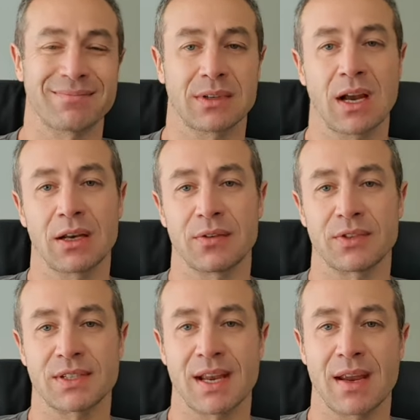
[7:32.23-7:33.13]
kind of
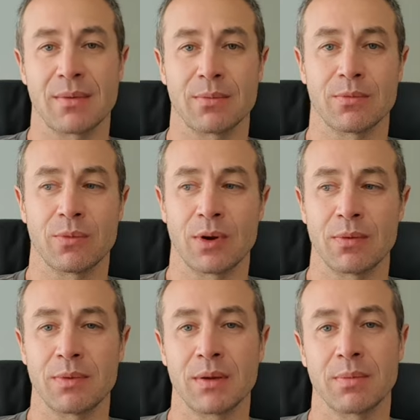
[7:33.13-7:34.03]
same with
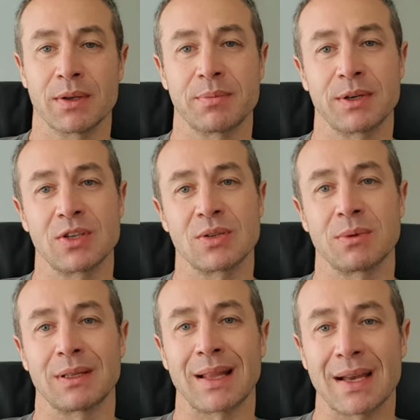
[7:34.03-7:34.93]
me, but magnesium
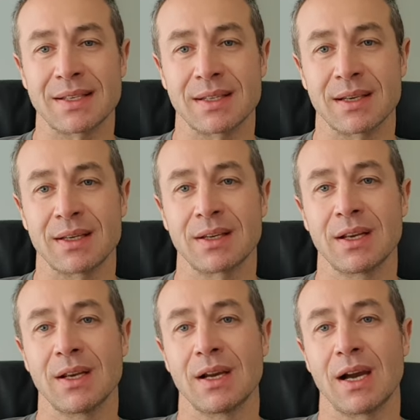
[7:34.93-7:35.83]
glycinate
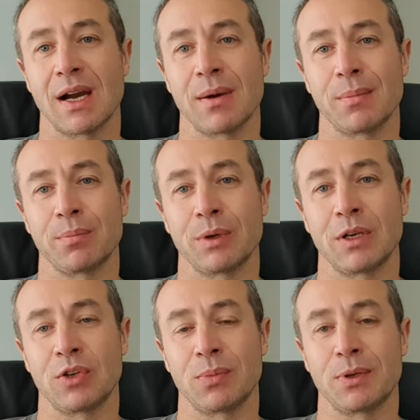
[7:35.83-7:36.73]
um, a
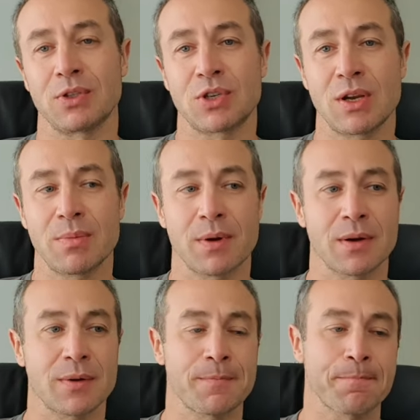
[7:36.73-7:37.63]
little bit cheaper